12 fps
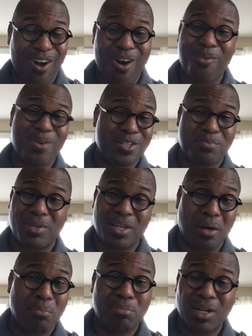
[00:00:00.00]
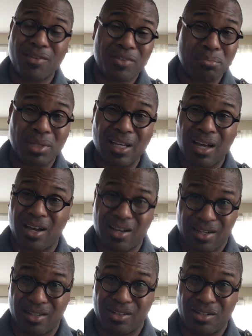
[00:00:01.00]
always be above and
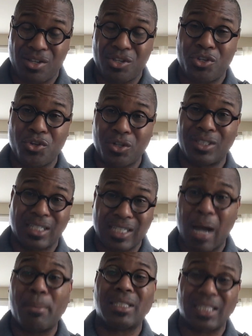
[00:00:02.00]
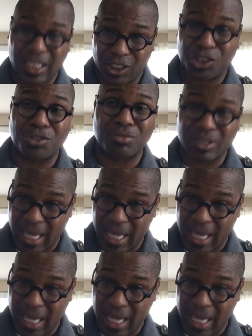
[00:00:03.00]
beyond your denominational